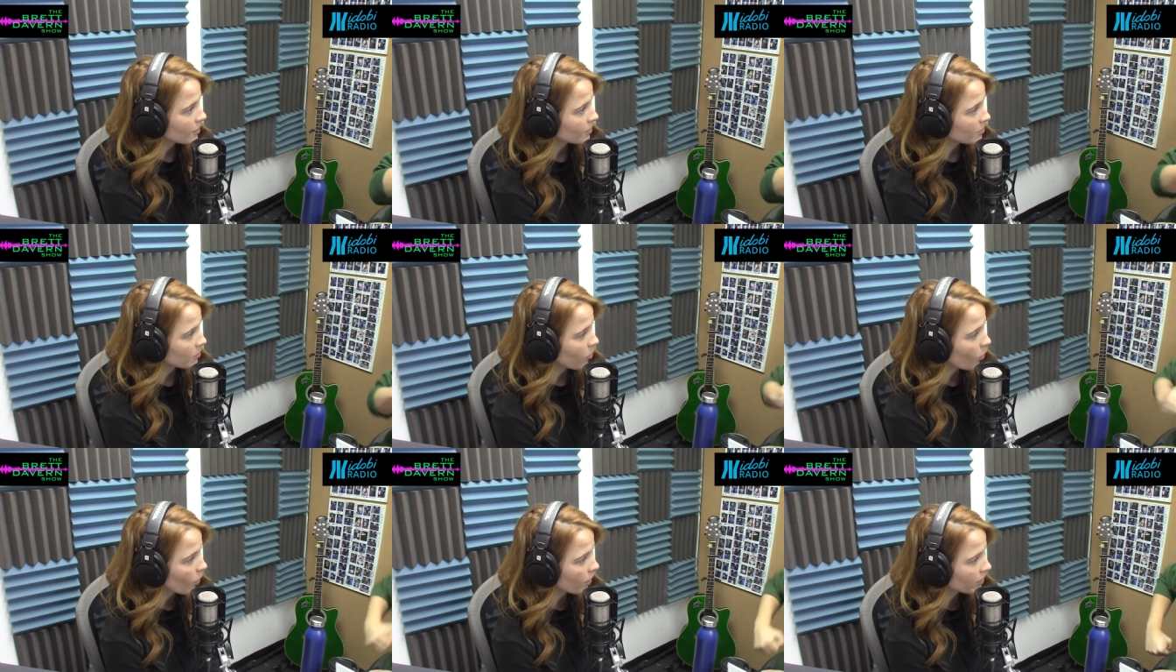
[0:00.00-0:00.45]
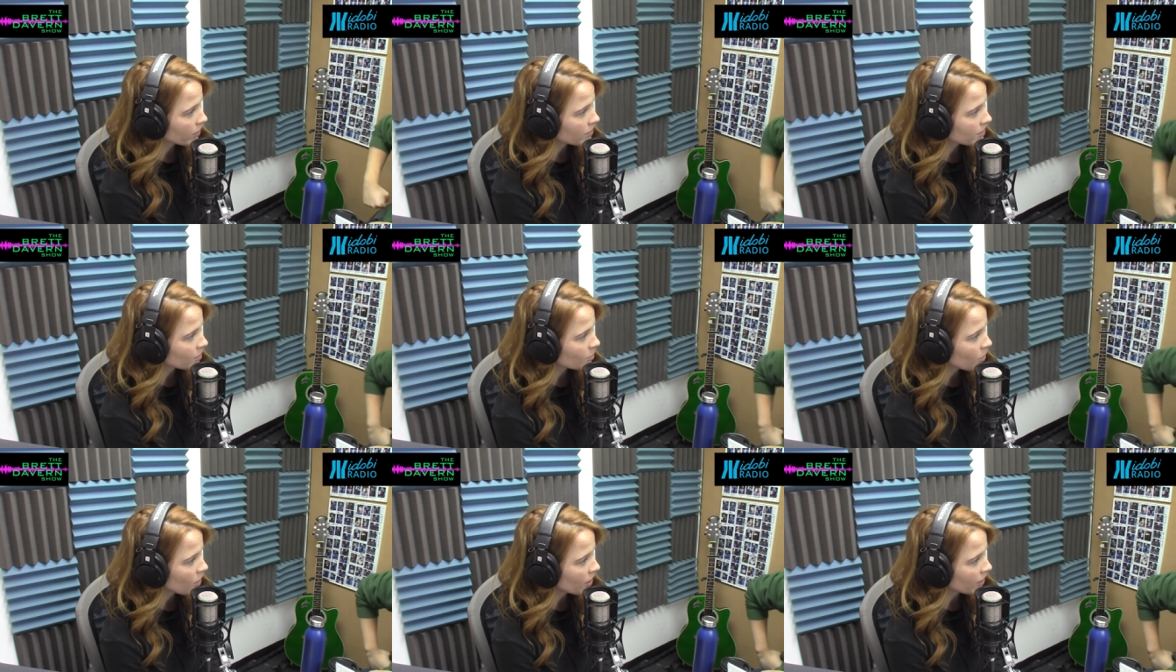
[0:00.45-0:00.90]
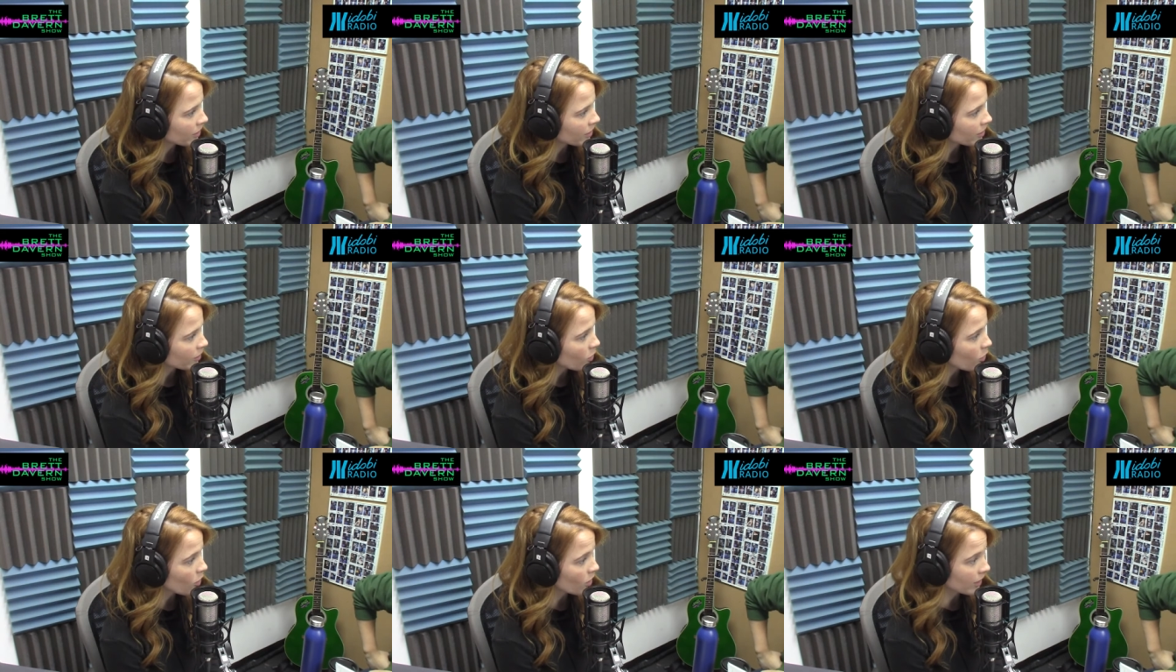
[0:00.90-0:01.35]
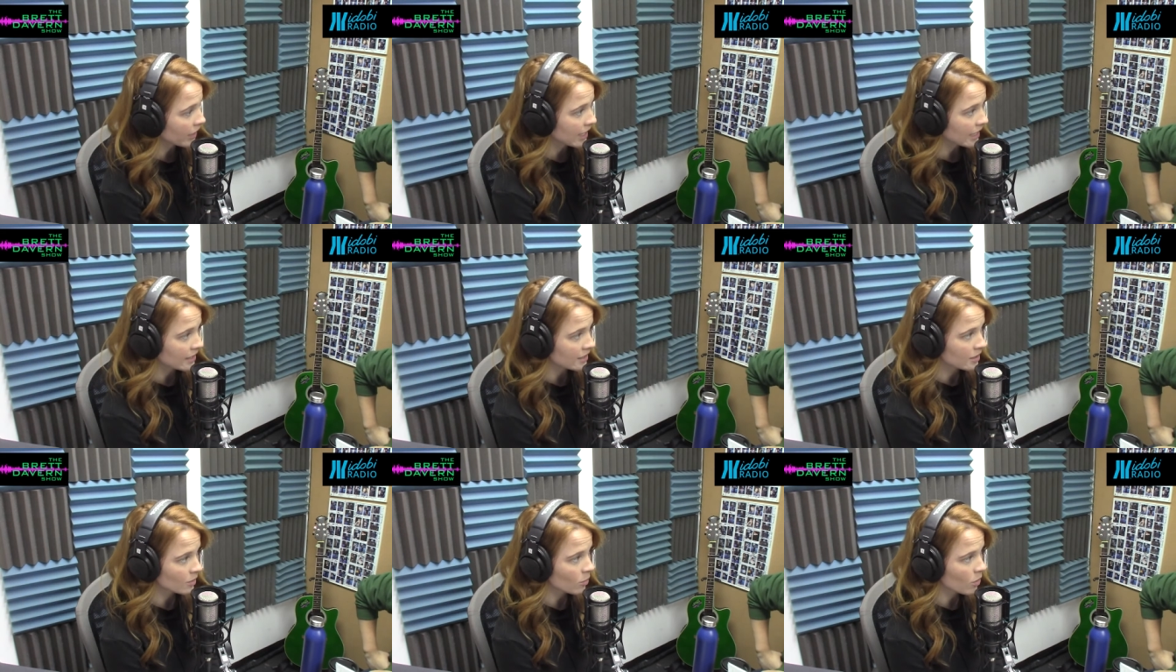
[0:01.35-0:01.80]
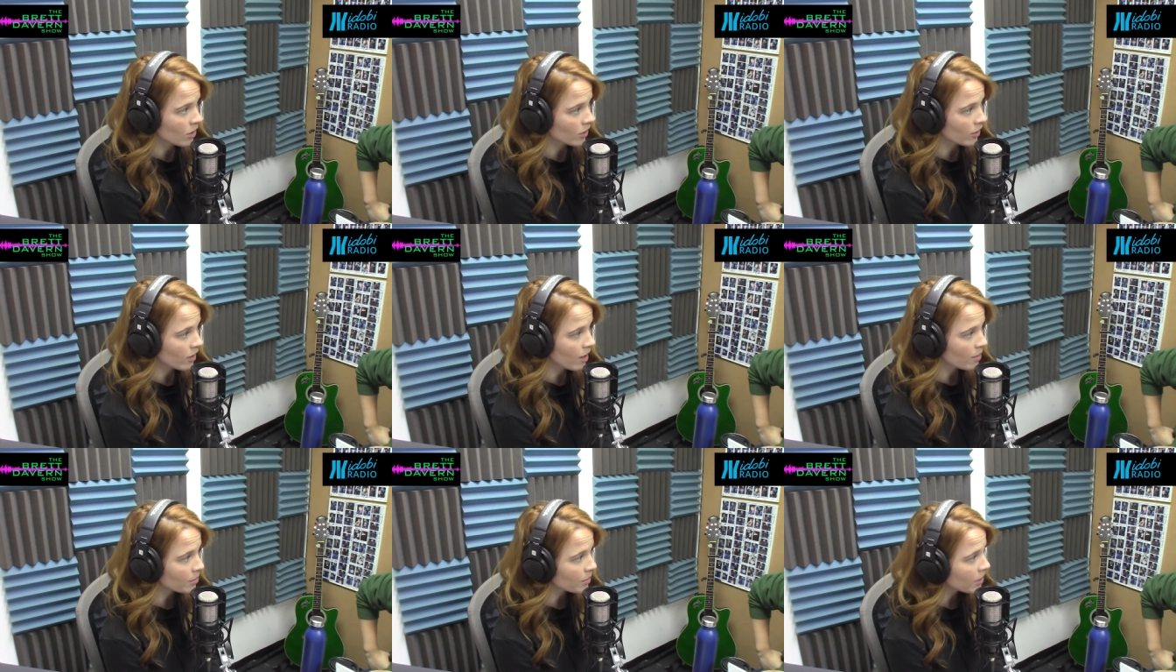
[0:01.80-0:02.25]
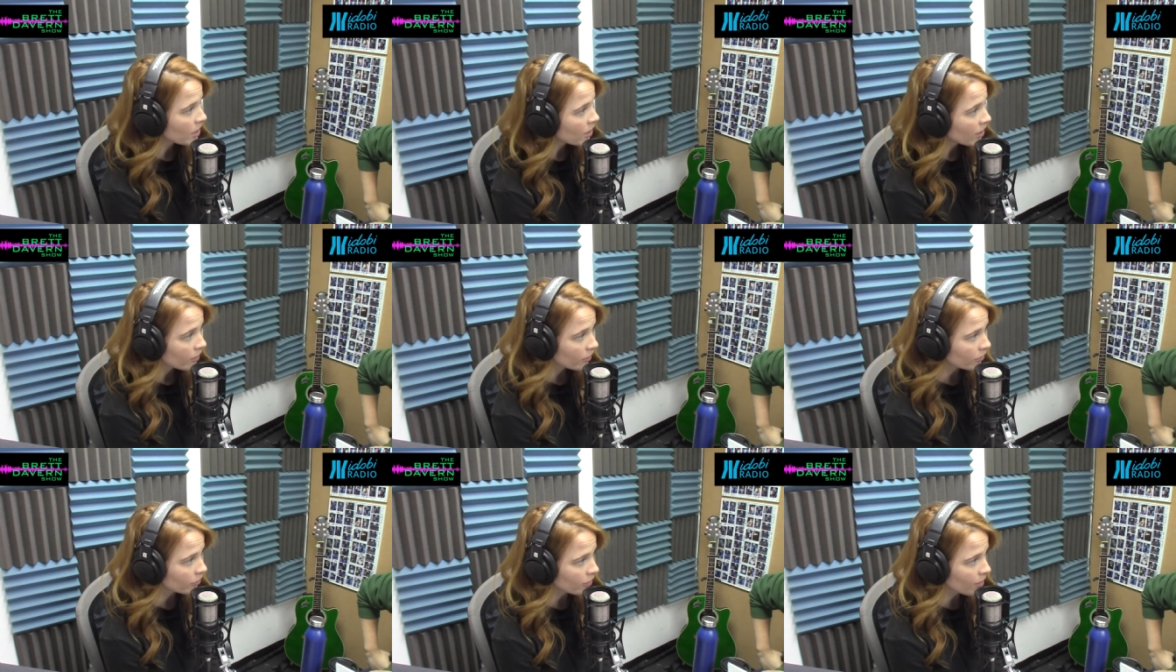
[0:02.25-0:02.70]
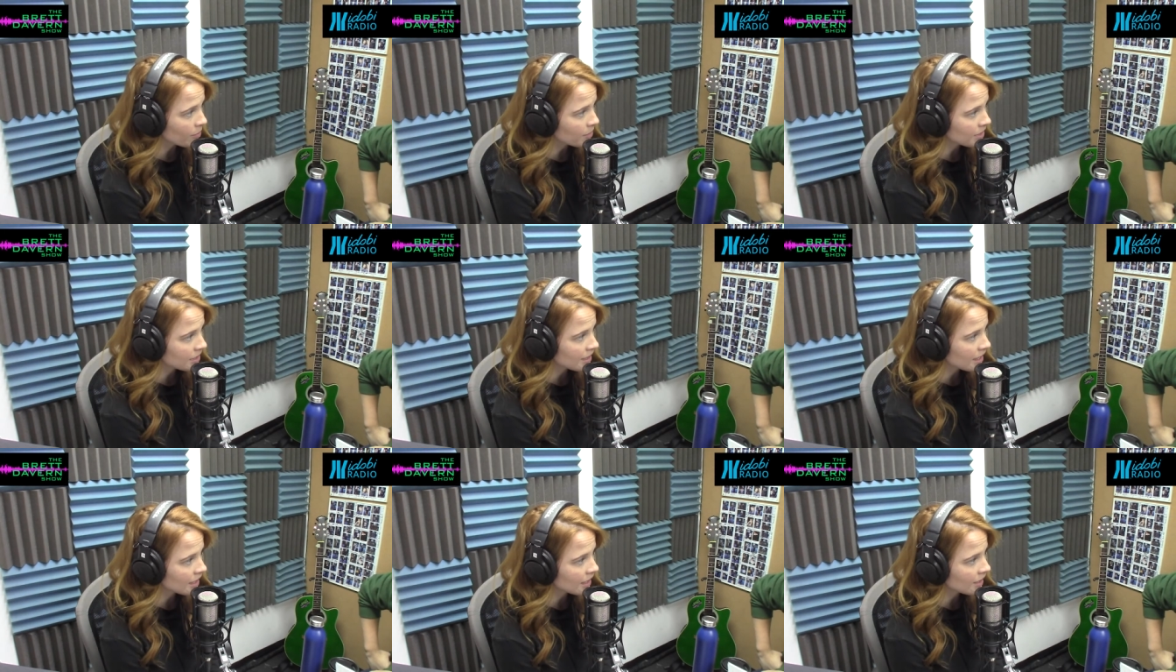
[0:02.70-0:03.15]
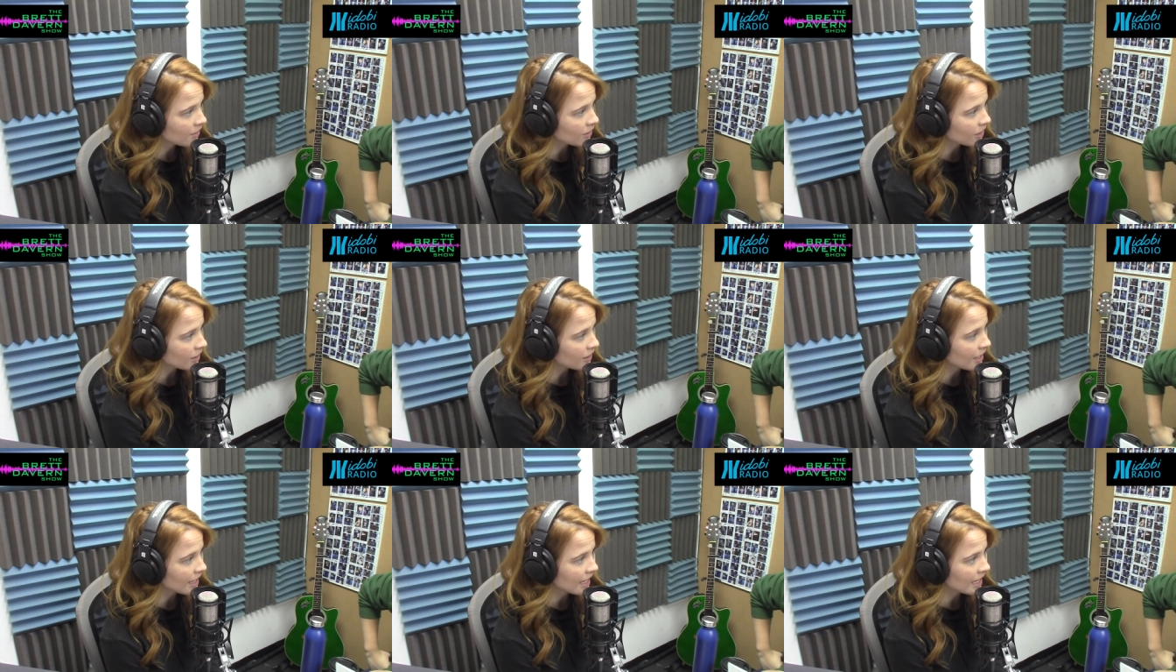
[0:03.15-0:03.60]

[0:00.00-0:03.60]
Boil some water or mm-hmm. heat some water up from the sink, even.